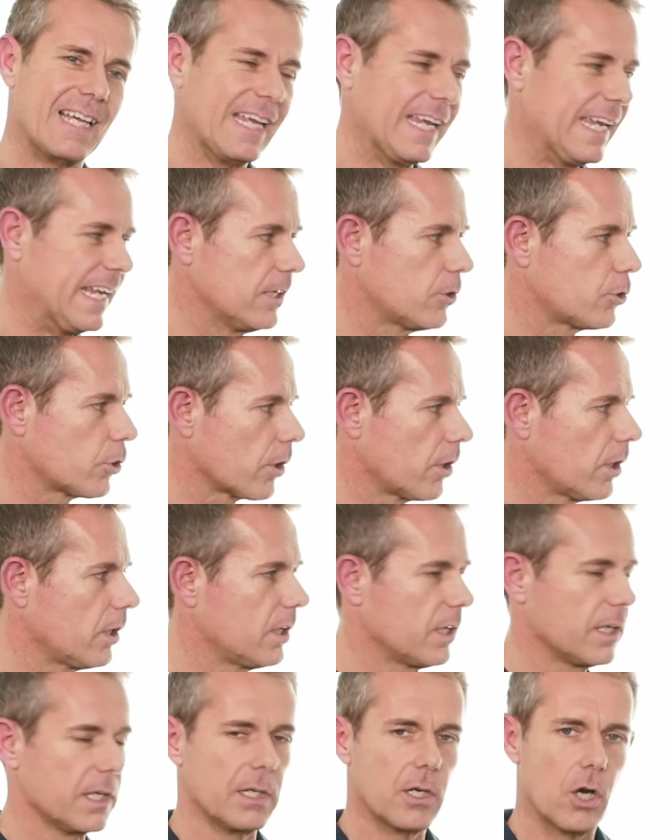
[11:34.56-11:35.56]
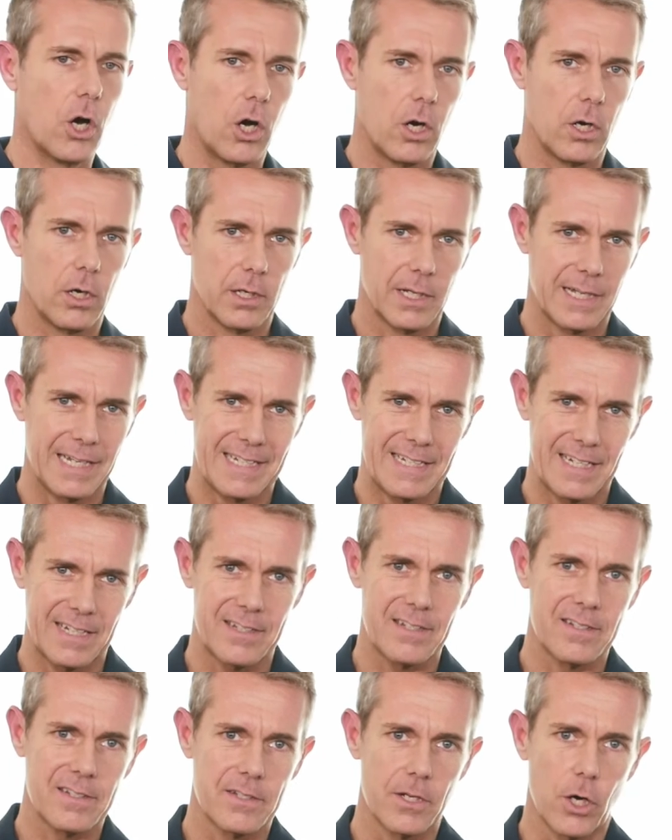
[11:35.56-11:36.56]
internally, this
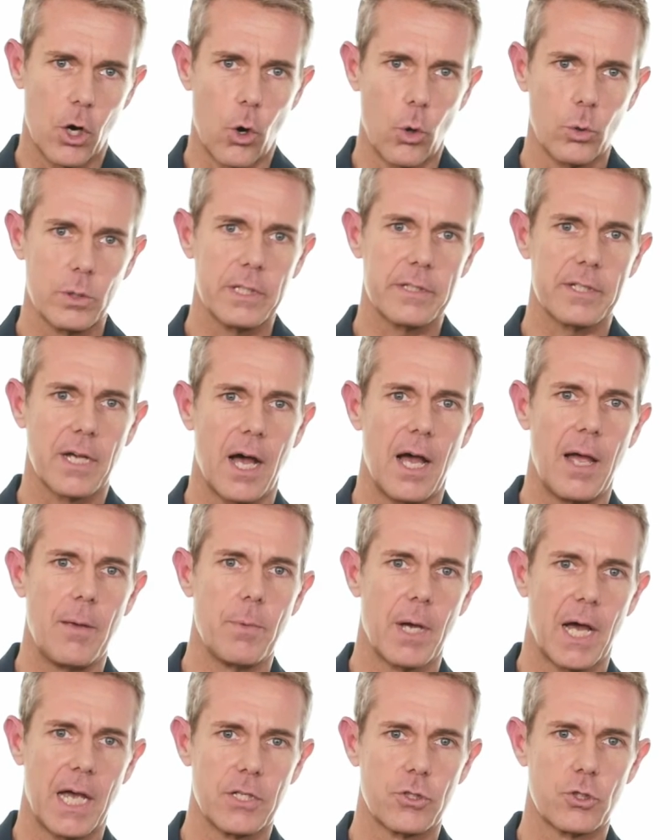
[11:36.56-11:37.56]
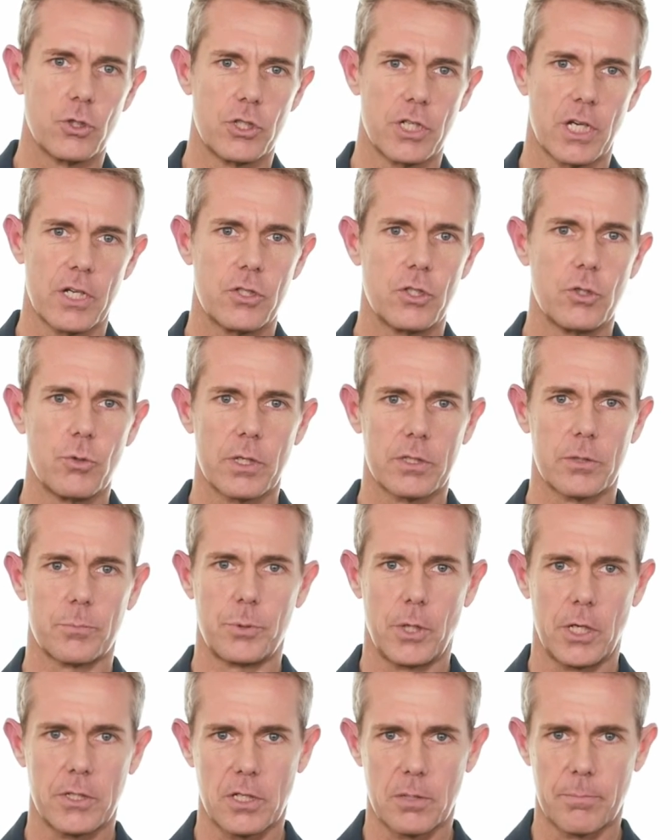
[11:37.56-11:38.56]
is the only time I suggest you as a
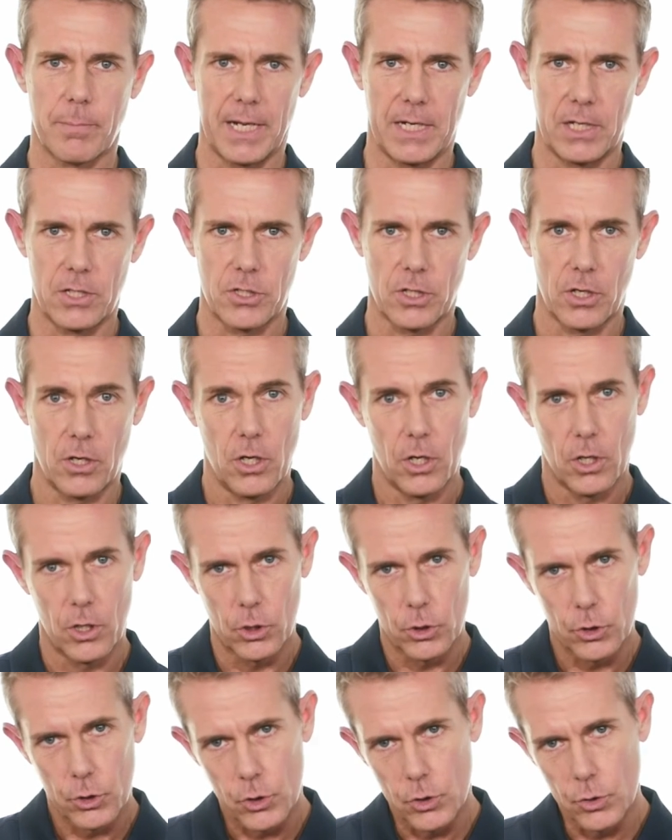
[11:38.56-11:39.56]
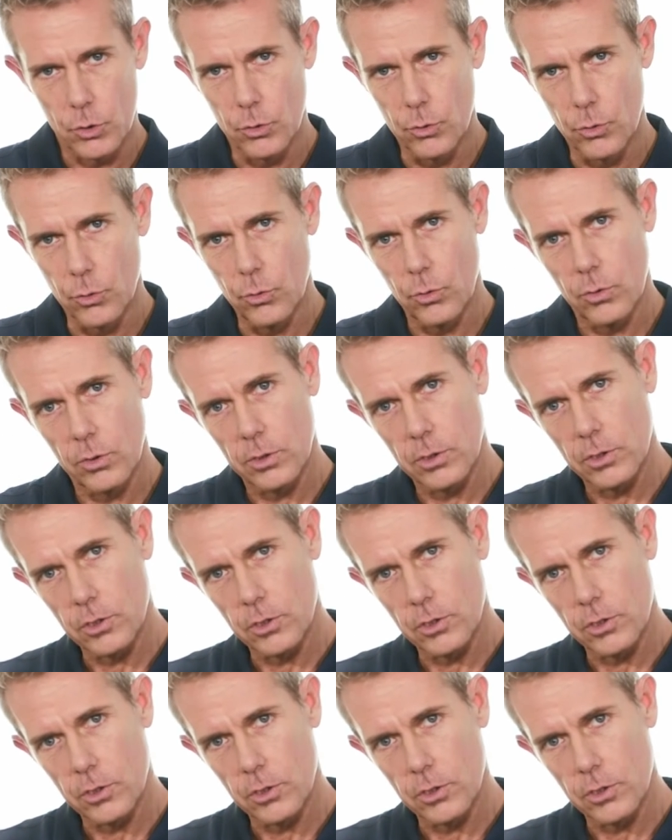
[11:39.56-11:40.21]
project manager do